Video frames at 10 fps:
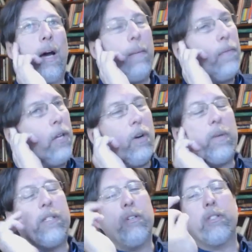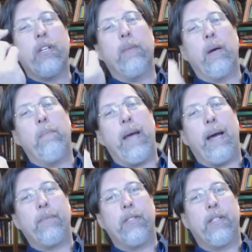What's interesting about
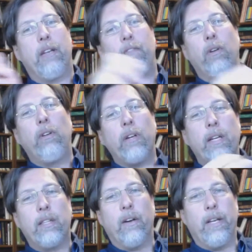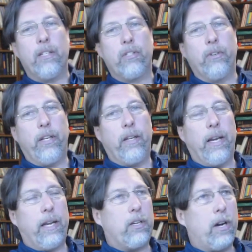maps is that if you look at their history,
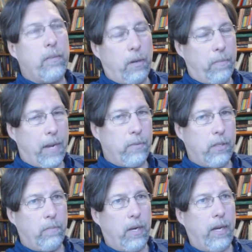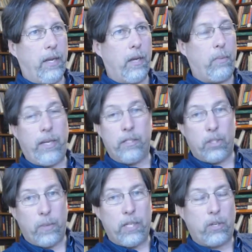and I talk about maps in my
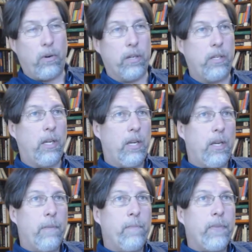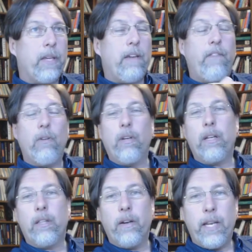Place in Space course, if you
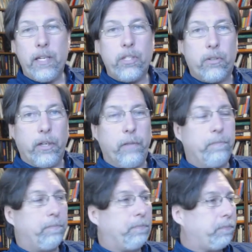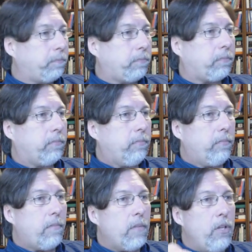look at their history,
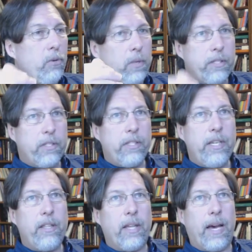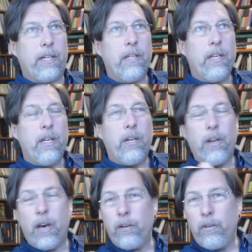you will see that
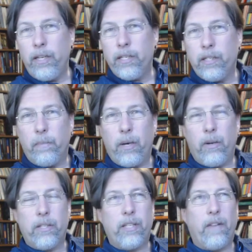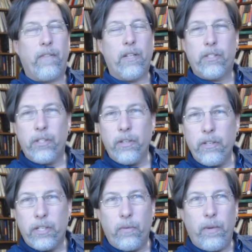not only is it about a set of
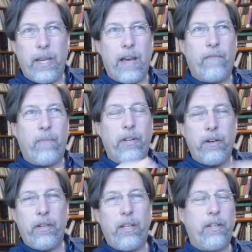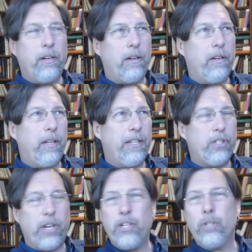concerns that we have, but
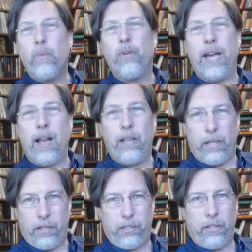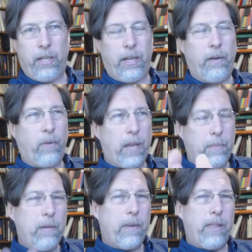it changes modalities. And what
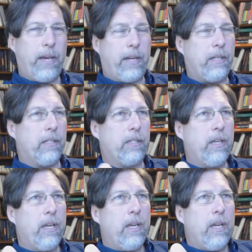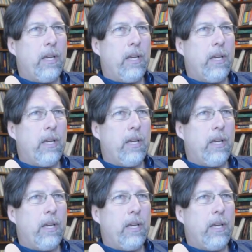I mean by that is